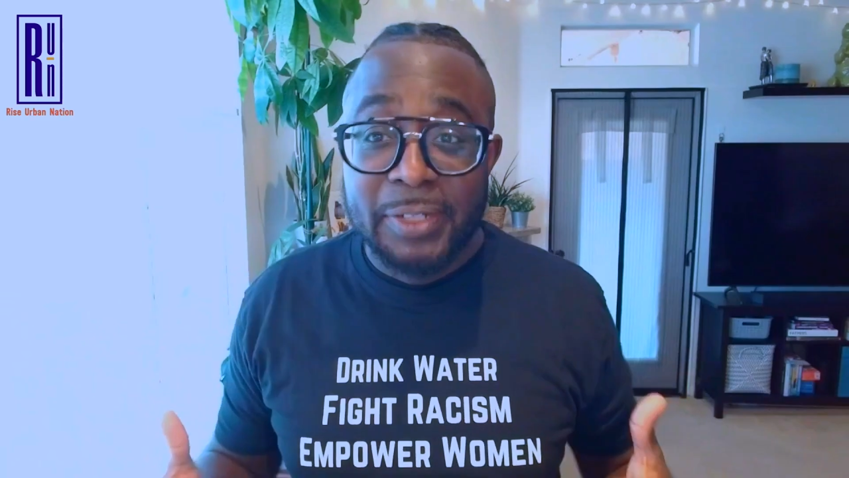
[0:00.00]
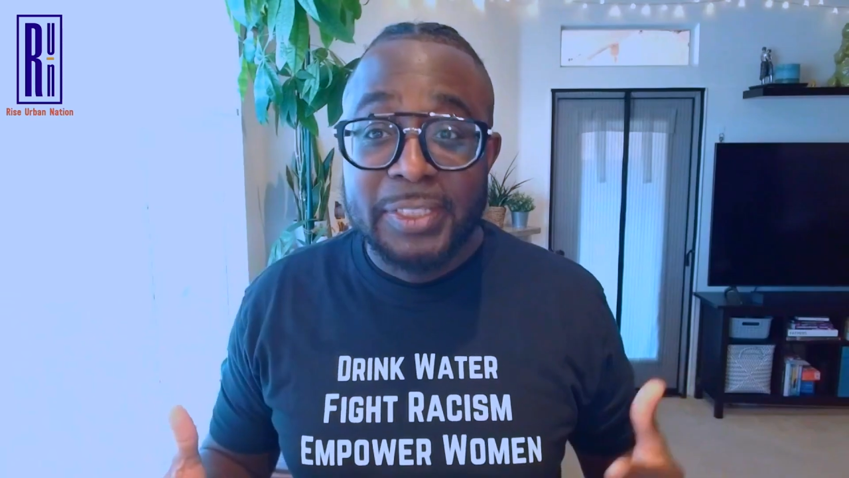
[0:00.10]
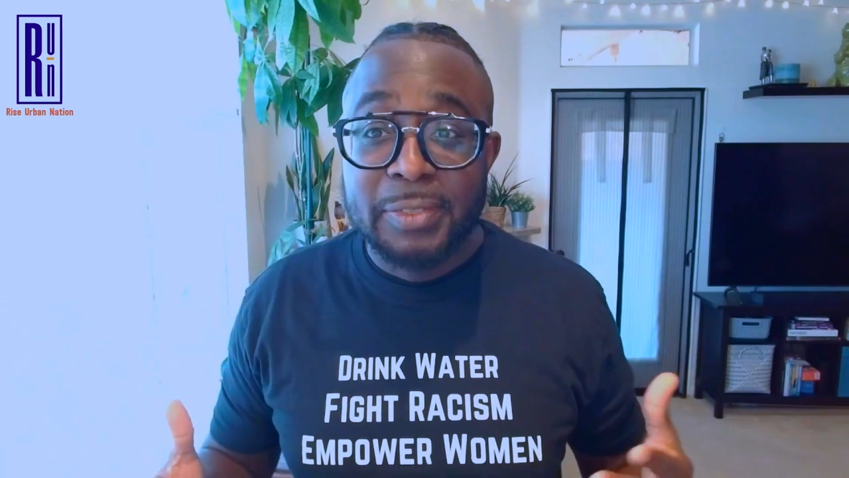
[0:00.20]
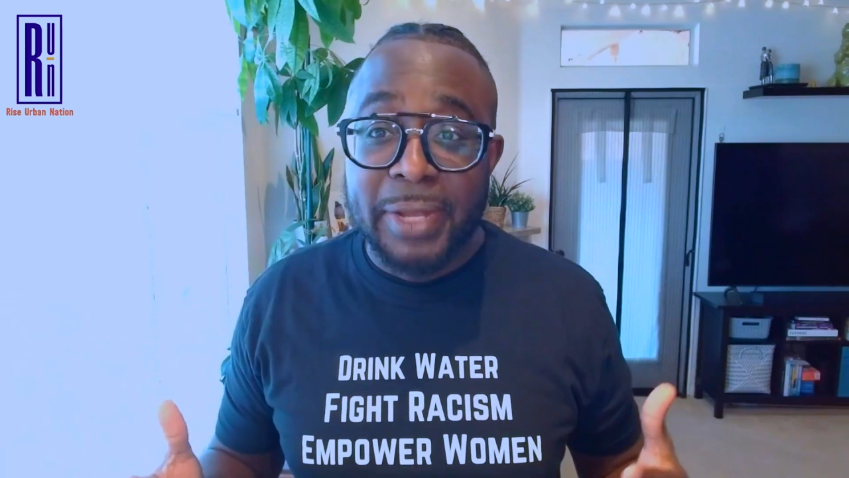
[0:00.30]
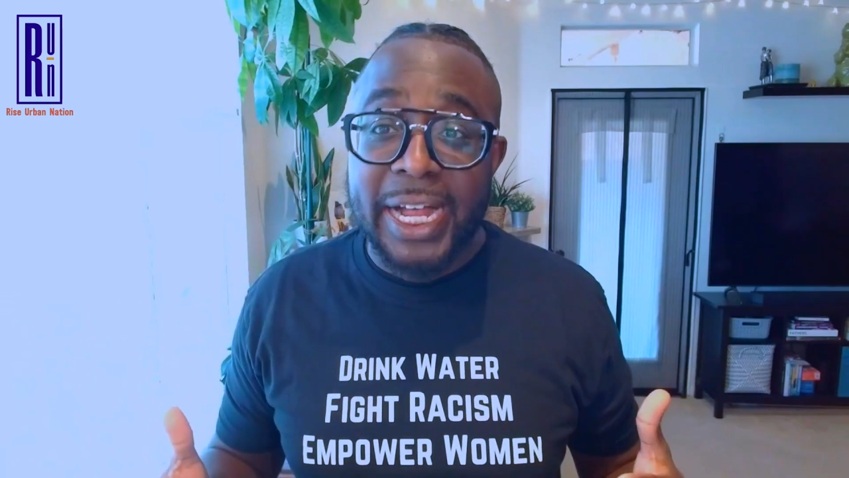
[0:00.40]

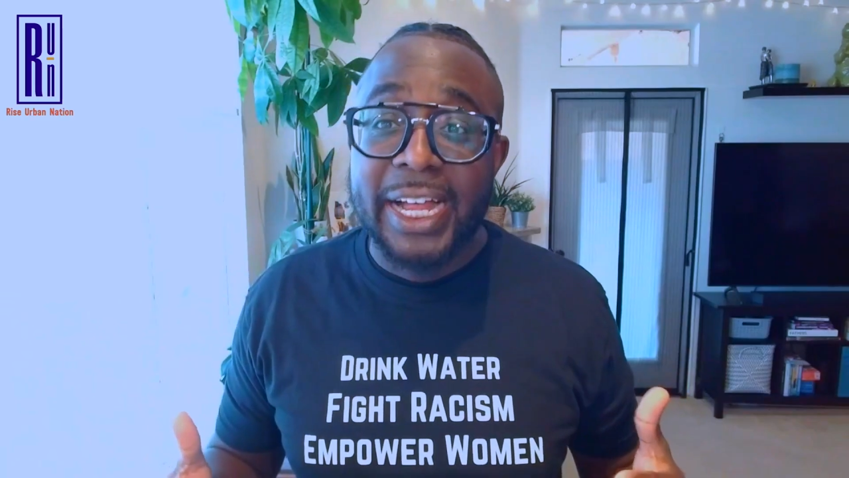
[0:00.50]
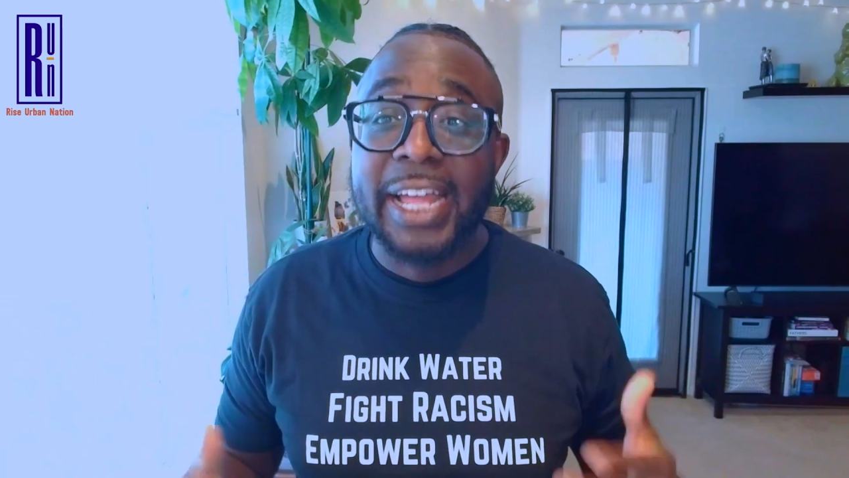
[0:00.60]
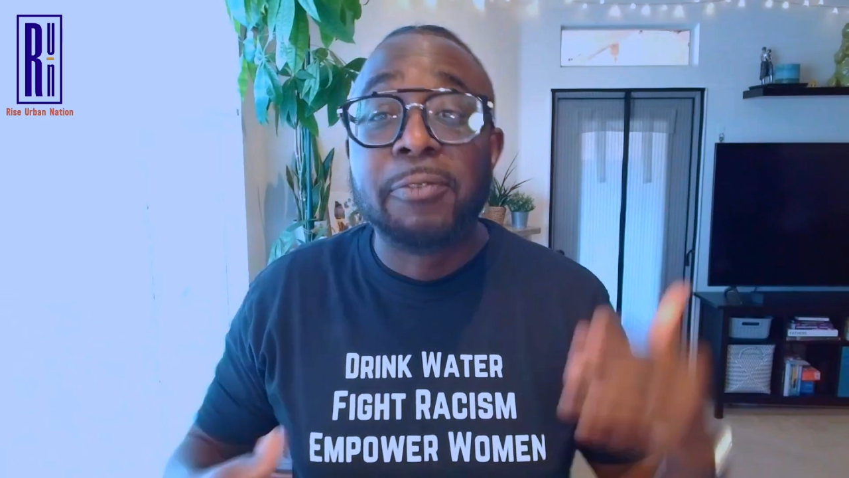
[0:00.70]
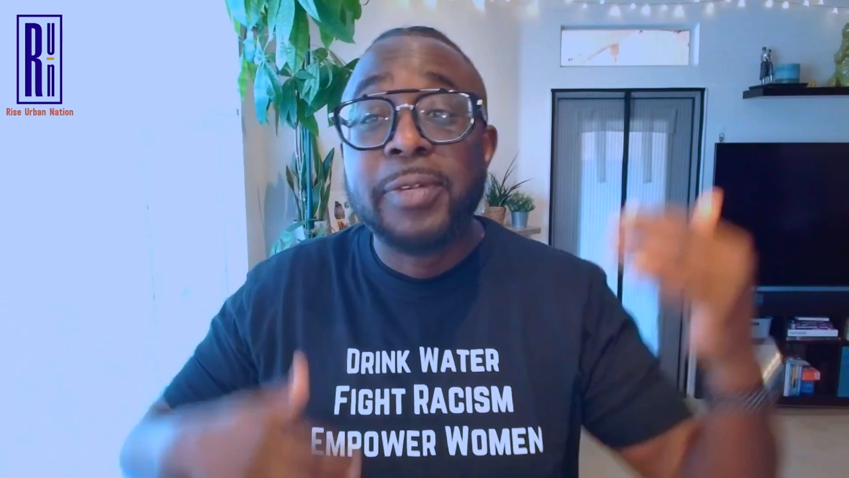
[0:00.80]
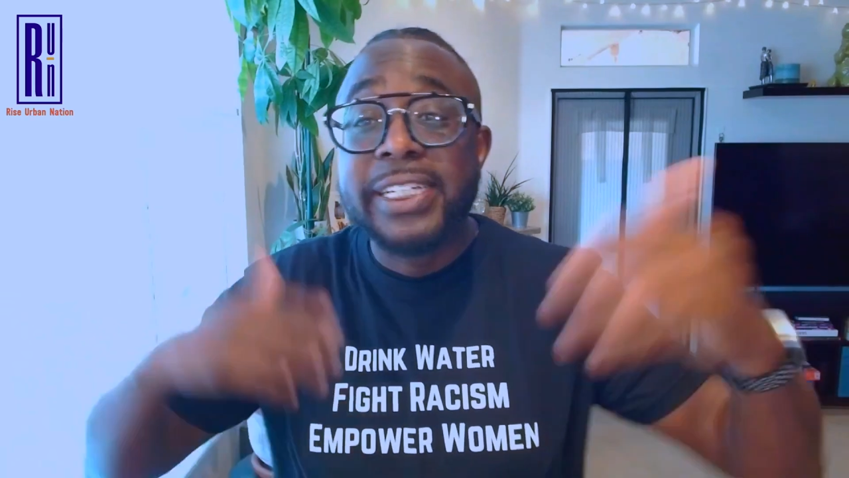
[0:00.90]
melting pot
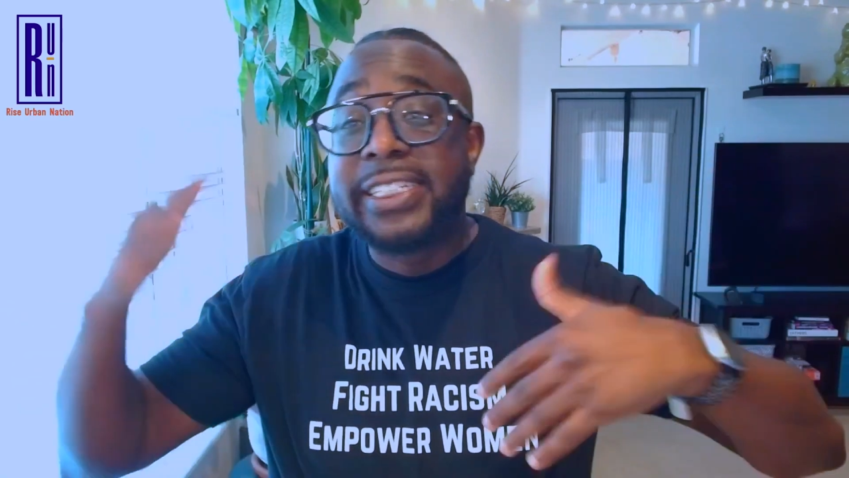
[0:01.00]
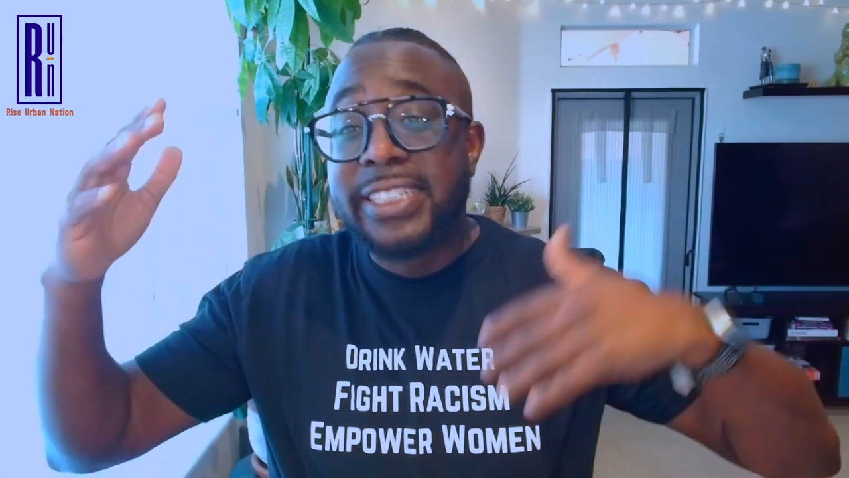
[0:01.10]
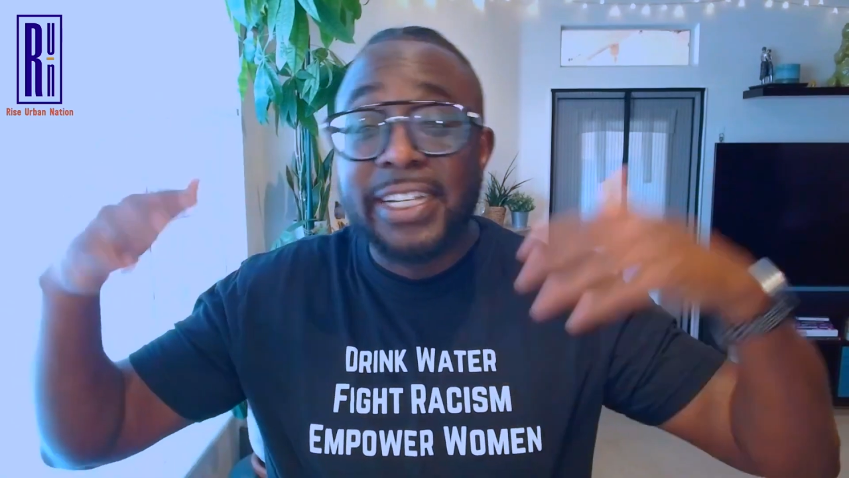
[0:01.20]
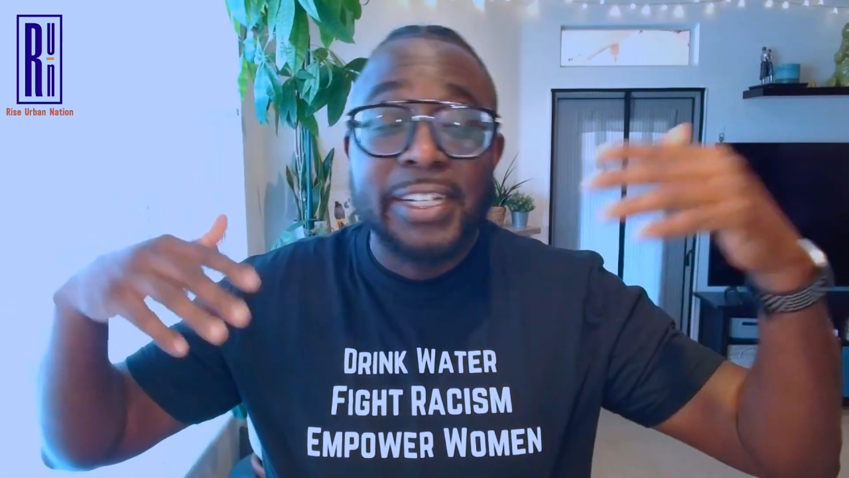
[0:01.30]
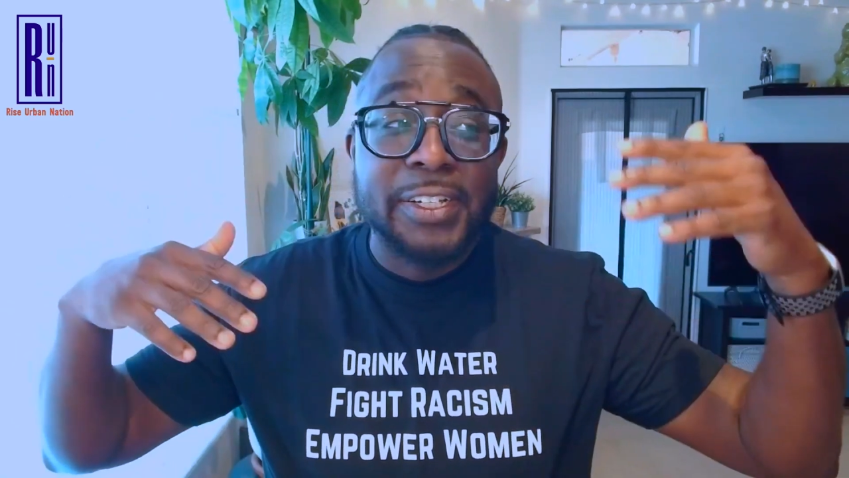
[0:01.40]
and we
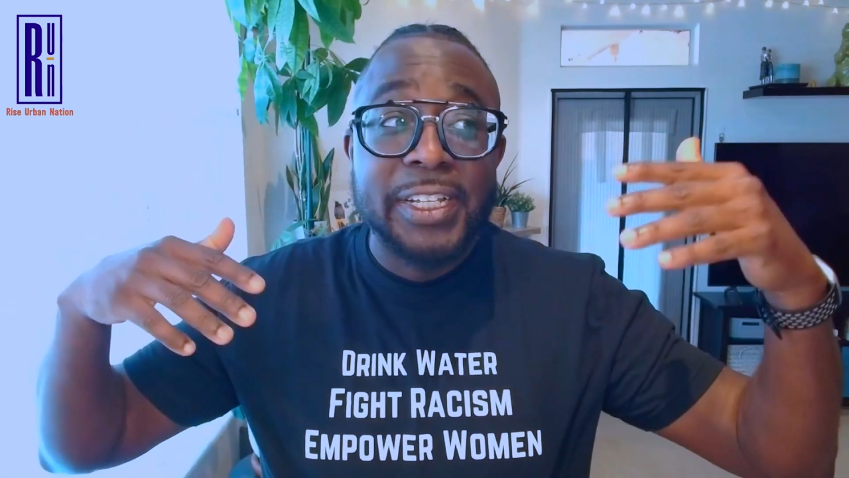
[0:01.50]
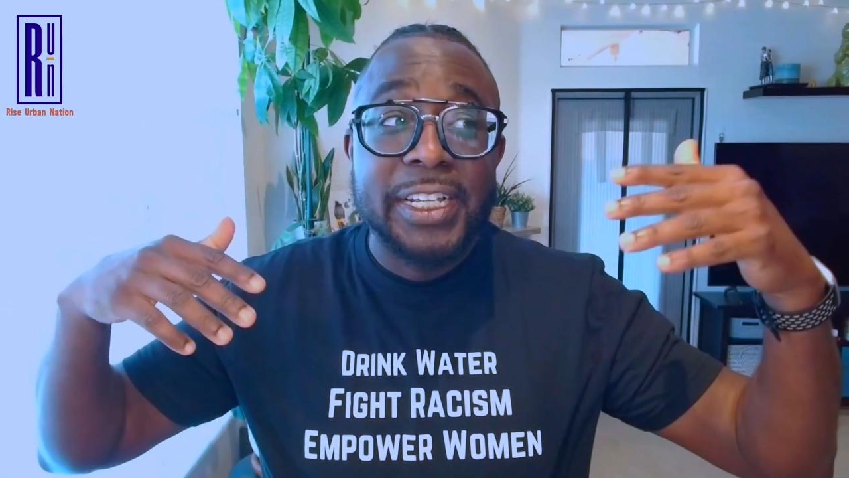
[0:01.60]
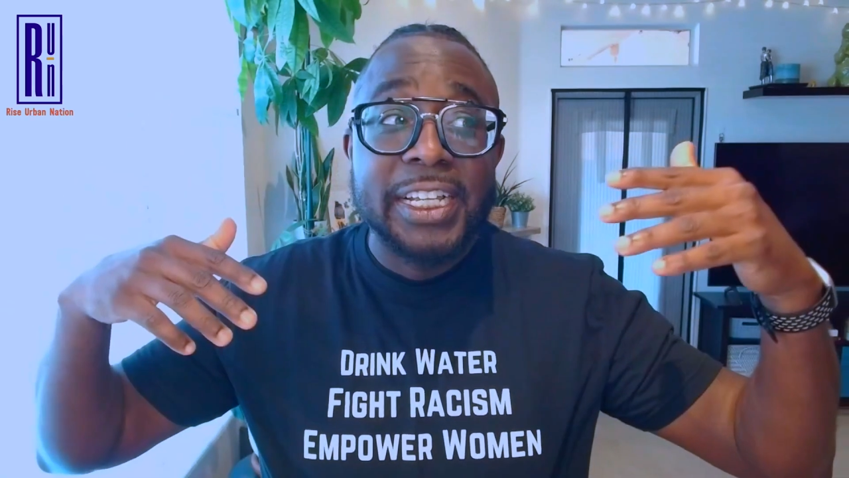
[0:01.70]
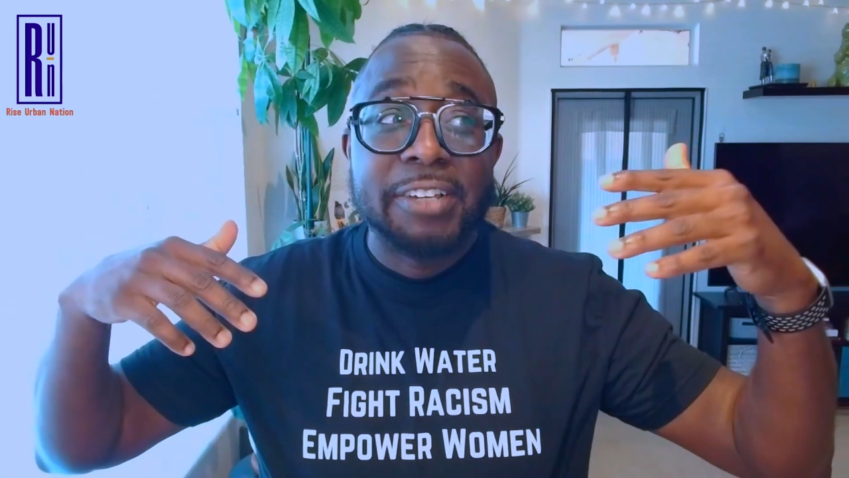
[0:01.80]
could tell,